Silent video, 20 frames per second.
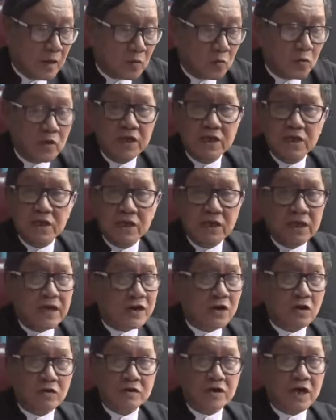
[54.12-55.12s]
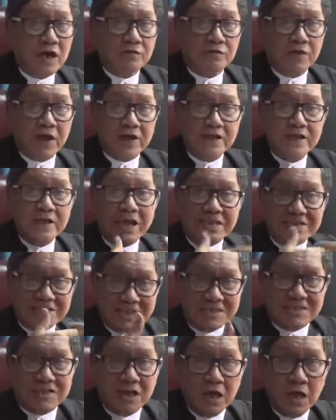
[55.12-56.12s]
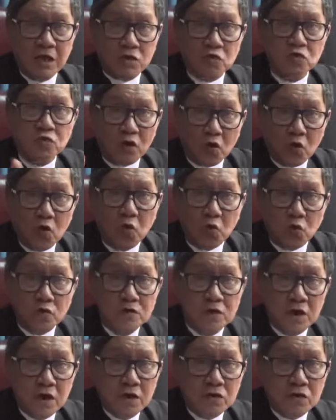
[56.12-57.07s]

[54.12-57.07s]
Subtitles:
We cannot have any access to the court